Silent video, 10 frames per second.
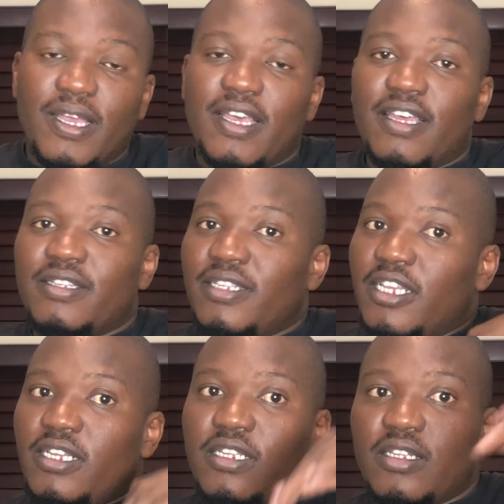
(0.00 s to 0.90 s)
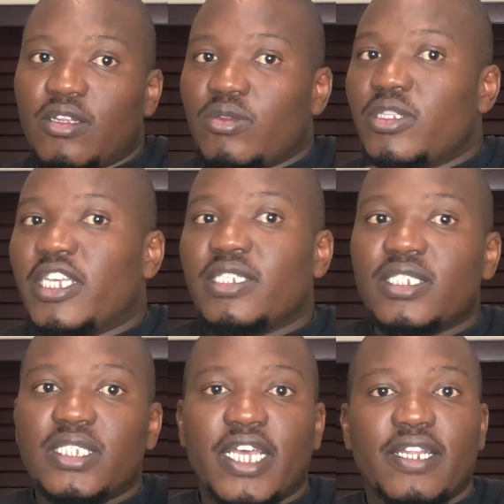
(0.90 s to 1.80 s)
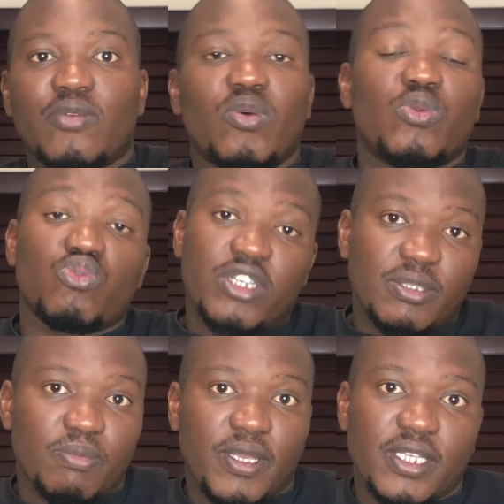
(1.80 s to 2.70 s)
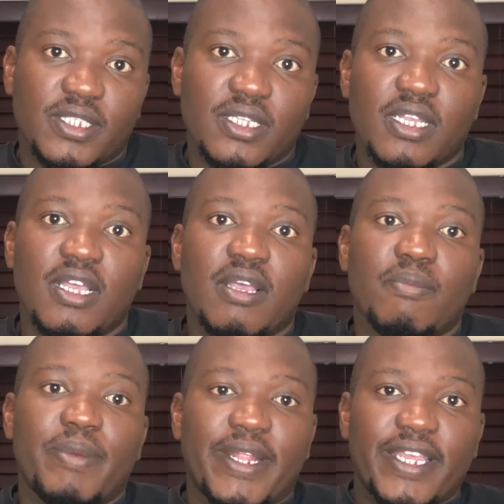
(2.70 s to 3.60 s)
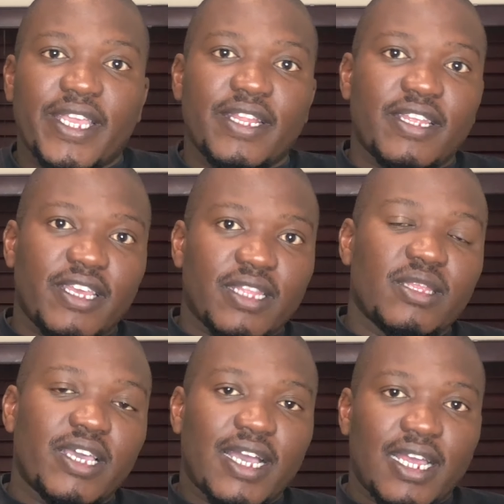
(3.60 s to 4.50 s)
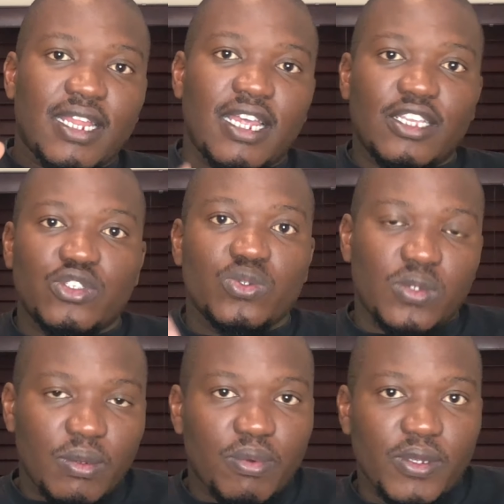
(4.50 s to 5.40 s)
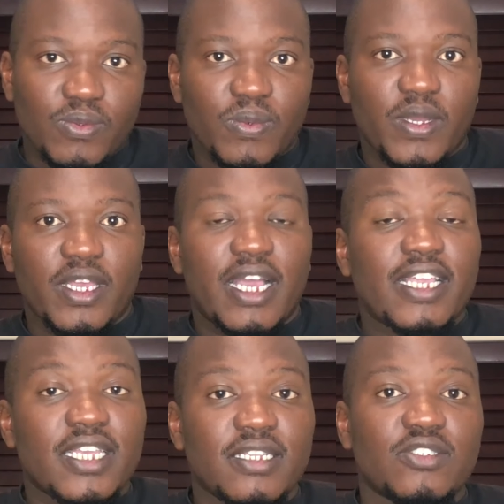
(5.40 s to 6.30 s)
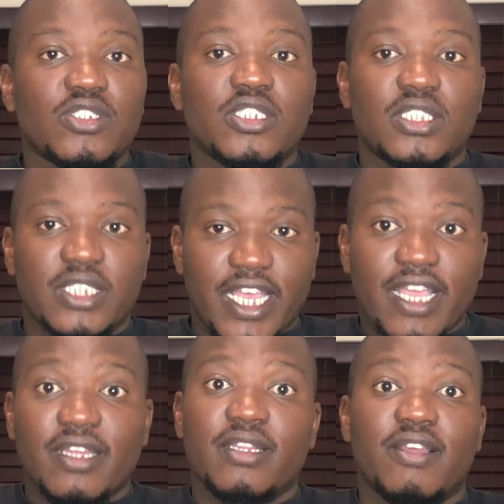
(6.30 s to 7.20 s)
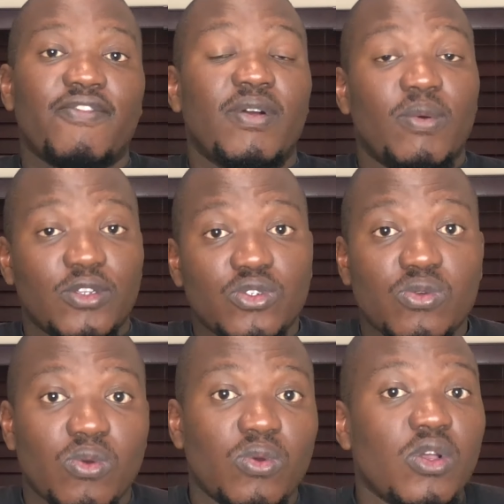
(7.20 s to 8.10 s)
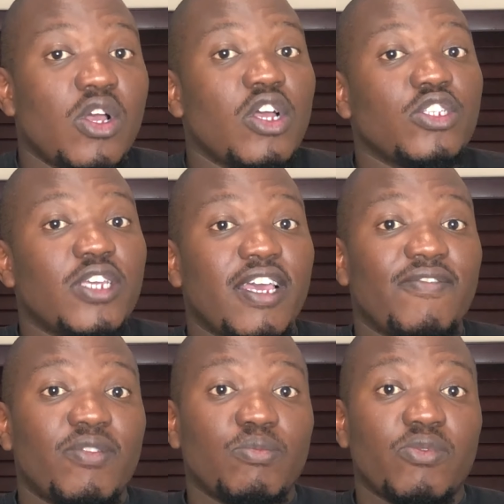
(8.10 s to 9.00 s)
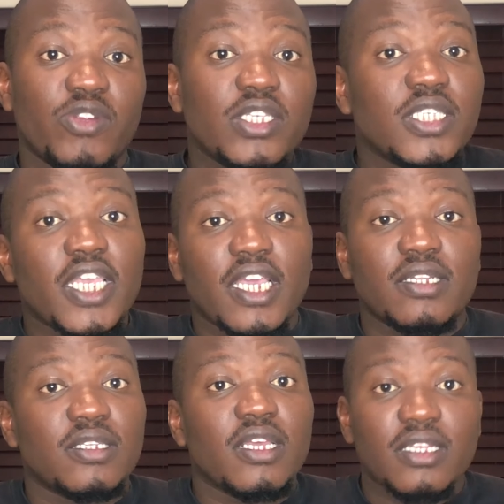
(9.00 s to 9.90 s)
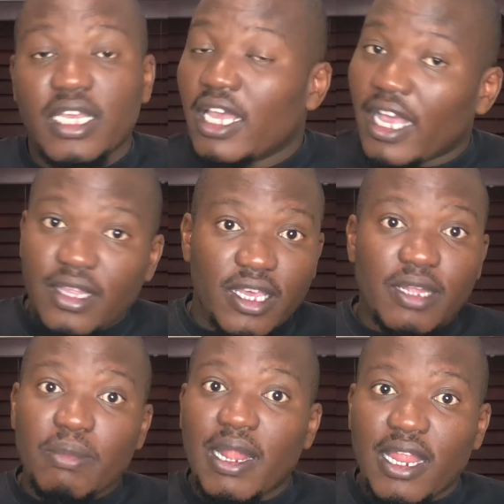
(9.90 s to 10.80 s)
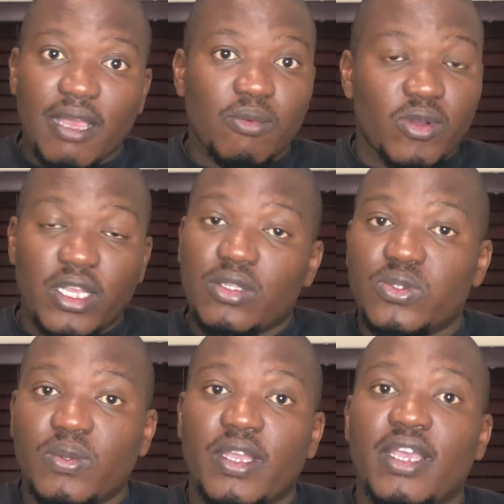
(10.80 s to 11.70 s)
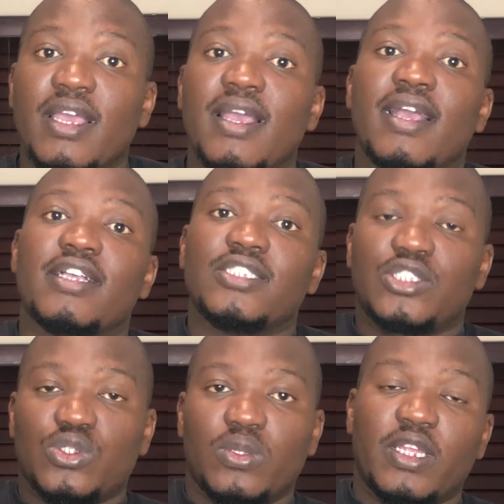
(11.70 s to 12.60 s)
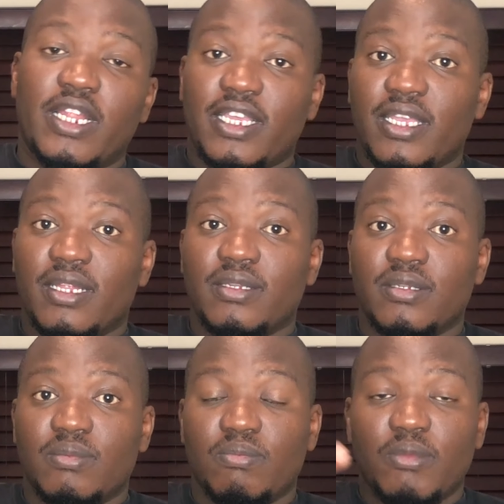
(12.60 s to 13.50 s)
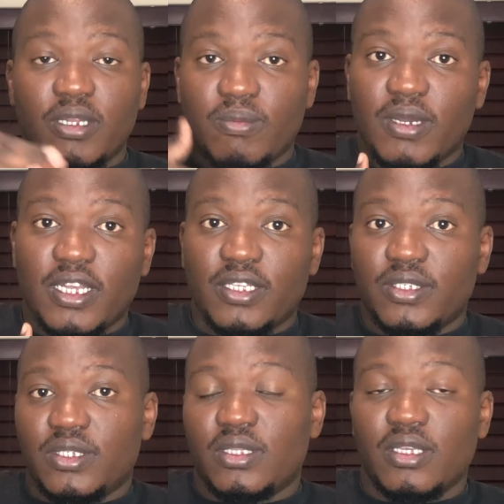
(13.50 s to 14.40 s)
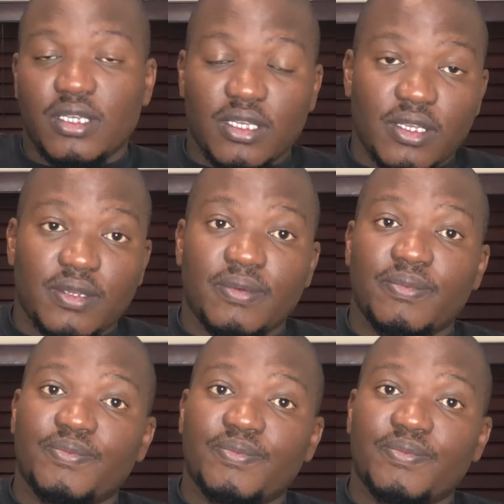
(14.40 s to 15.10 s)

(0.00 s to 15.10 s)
and they decided what works best, but I can get the highlights to the point where I can decide if I want to go to have them rescanned either at my lab or elsewhere, just so that I can minimize the